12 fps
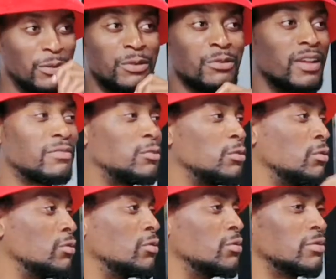When we have
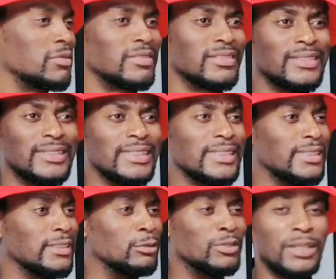to
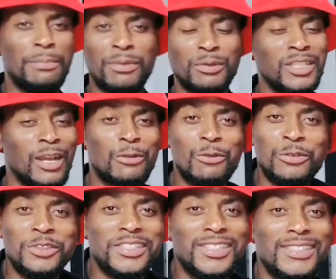do the
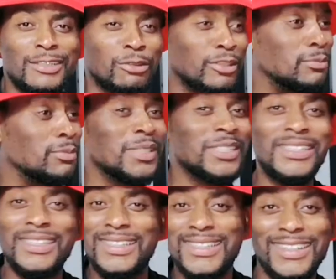prunyakos, it was
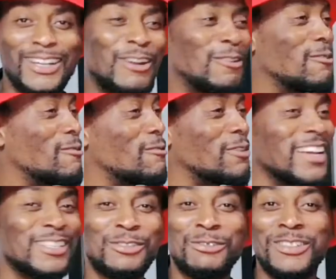me who
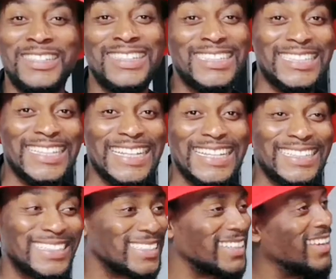has to
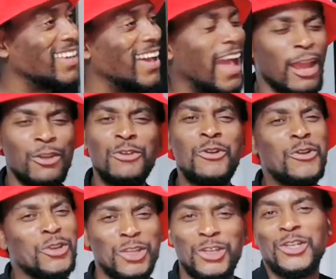initiate. I
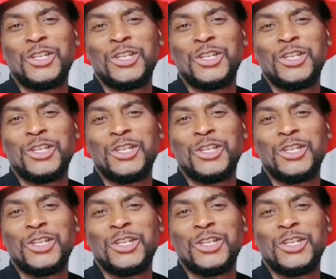know,